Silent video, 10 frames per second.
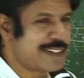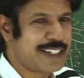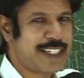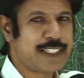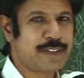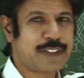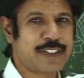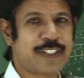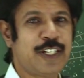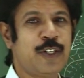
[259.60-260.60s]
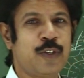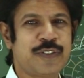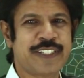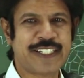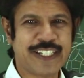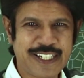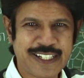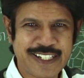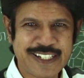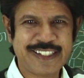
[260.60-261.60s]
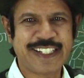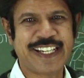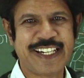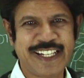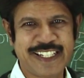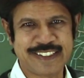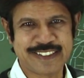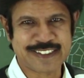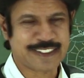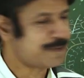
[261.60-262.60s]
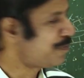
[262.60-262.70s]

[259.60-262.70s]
cells with cellulosic thickenings.